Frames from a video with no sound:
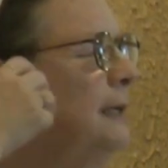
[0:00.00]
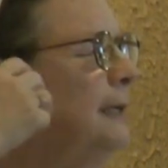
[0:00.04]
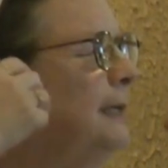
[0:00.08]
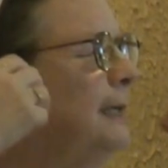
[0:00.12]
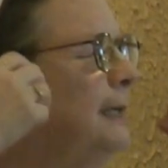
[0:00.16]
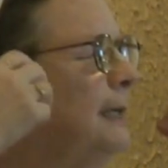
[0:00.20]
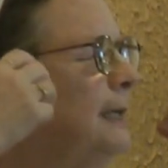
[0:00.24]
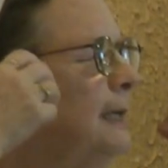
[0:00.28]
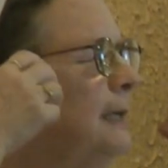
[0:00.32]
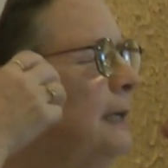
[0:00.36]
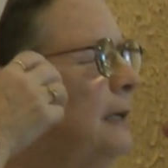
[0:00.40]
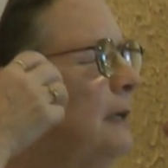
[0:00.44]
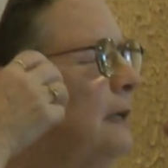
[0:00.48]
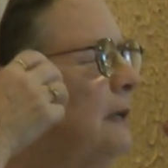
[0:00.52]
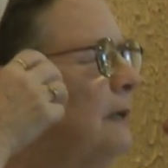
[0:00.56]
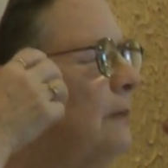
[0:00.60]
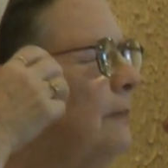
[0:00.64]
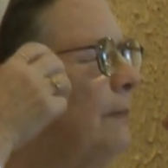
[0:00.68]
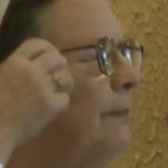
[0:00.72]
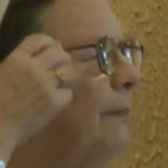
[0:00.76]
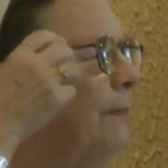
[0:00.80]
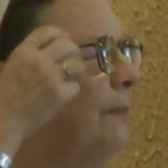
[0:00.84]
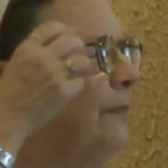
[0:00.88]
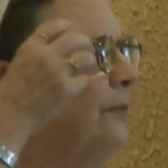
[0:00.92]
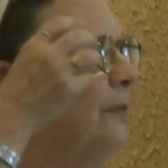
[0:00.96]

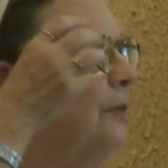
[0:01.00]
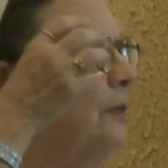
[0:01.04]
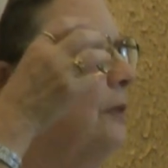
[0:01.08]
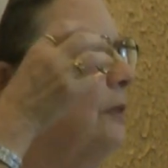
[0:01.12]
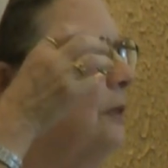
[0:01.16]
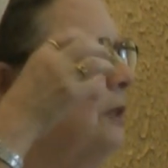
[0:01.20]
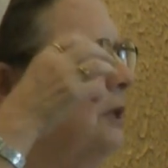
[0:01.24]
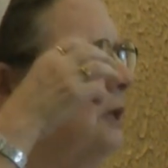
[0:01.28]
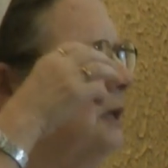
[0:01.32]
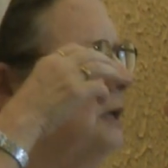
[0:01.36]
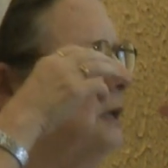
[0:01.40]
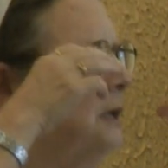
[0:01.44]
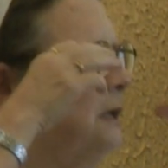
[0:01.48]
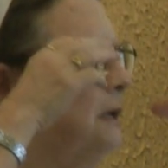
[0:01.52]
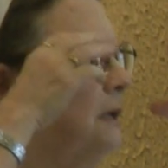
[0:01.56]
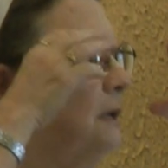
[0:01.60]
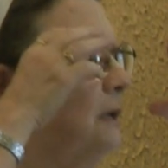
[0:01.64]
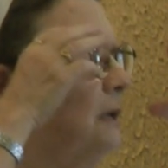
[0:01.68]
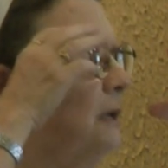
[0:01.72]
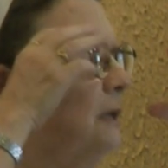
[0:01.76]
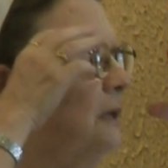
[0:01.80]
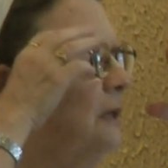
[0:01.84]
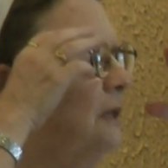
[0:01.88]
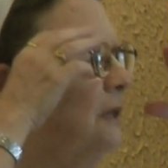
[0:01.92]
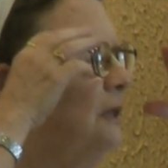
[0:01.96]
the
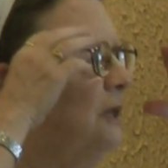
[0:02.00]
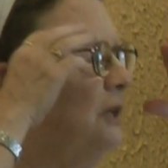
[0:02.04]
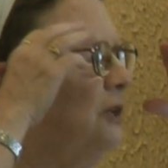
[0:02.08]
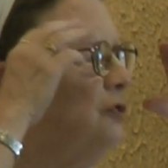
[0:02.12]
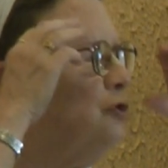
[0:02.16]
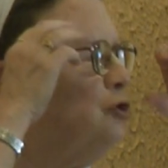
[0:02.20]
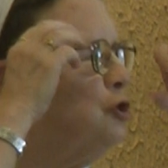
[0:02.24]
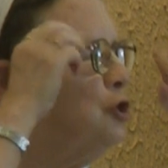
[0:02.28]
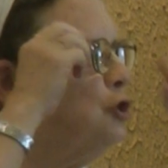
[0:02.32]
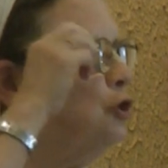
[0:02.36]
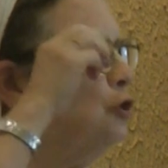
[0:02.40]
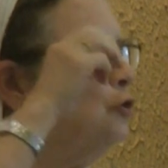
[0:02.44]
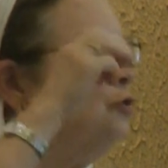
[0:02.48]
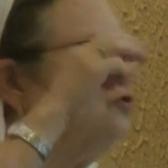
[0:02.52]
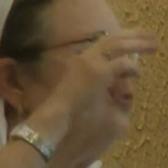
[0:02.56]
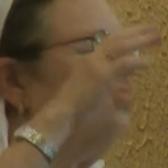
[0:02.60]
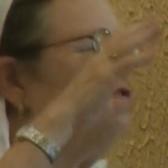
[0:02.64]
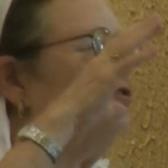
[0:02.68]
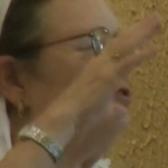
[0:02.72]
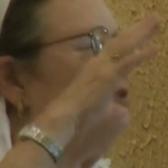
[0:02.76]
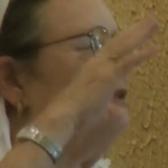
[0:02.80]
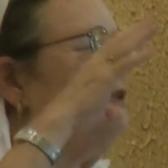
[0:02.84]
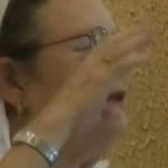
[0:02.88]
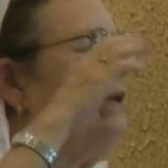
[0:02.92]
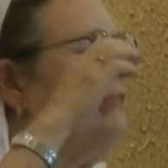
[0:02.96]

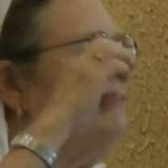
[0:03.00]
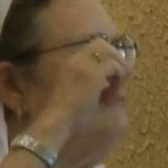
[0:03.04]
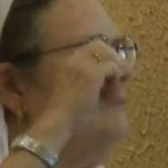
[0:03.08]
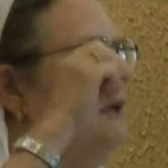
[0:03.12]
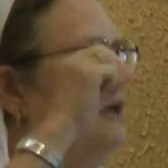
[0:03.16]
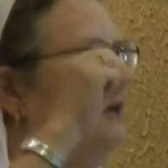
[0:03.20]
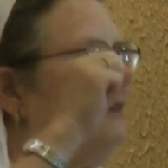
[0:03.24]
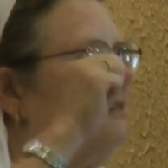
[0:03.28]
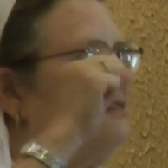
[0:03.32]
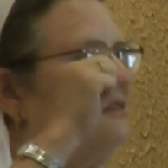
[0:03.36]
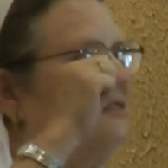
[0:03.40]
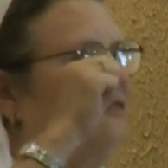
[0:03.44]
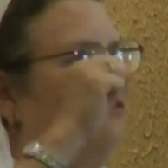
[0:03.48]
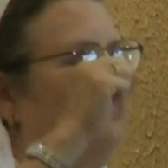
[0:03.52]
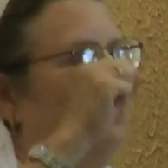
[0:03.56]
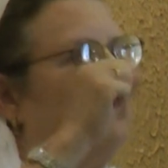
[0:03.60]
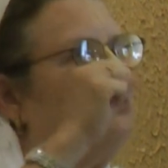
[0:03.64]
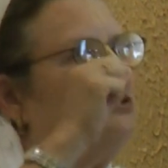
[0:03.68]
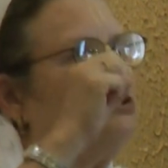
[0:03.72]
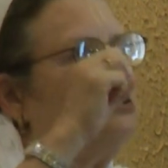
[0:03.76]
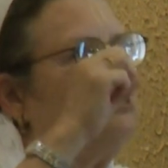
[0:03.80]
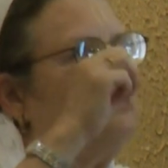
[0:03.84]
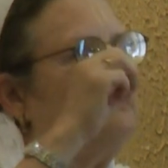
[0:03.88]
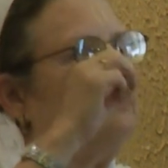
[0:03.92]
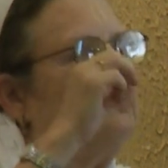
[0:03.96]
juice that makes the
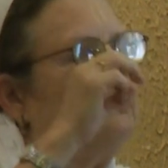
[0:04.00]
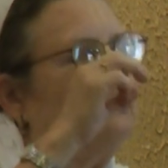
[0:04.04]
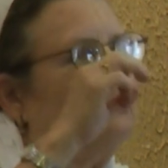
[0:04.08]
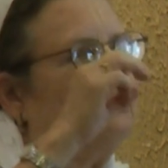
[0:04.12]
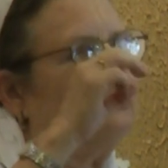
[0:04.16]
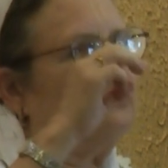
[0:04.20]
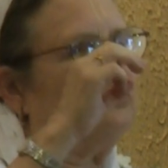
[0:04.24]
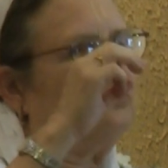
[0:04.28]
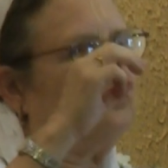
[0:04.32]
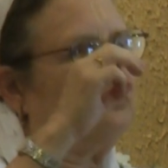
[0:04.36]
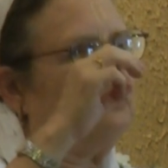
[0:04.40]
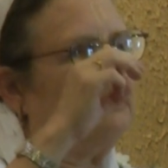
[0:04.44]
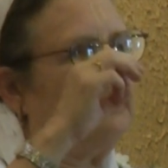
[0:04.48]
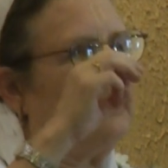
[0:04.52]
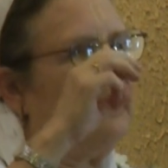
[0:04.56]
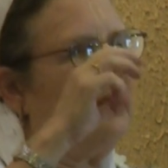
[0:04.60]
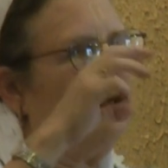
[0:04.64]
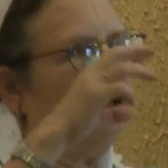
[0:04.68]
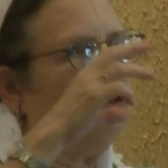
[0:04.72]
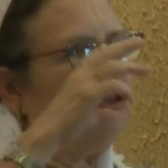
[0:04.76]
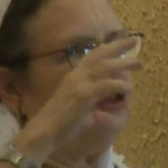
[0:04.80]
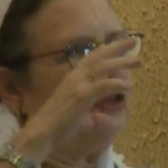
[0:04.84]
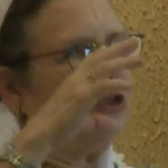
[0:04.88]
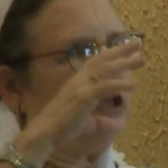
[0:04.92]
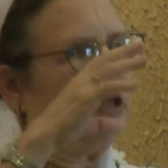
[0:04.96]
vegetables
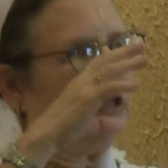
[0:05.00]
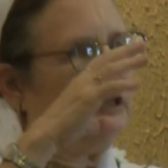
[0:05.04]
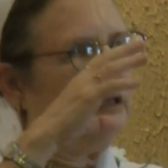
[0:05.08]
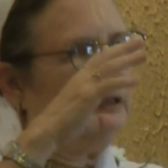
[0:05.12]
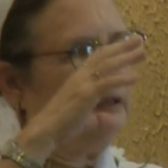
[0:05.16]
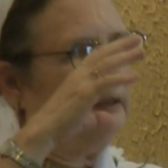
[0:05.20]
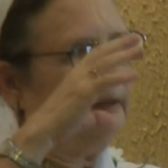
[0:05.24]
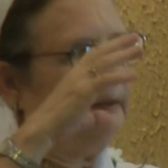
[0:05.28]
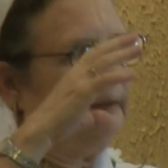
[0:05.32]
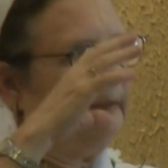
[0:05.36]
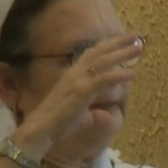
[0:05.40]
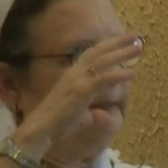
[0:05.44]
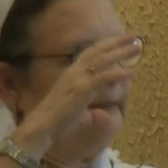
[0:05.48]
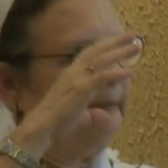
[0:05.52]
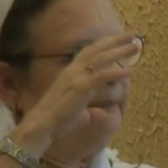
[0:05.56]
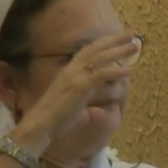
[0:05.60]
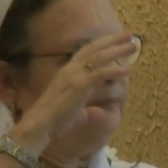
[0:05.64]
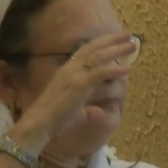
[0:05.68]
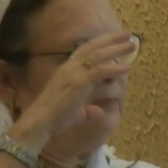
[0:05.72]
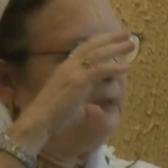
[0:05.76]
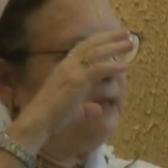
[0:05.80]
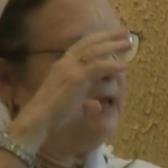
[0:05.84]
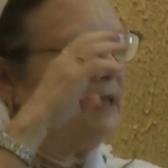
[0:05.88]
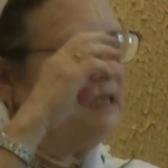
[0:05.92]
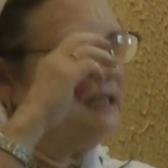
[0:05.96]
healthy
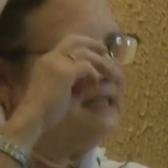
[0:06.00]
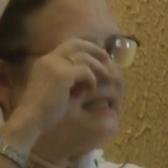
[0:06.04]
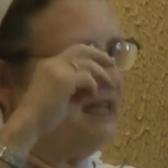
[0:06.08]
and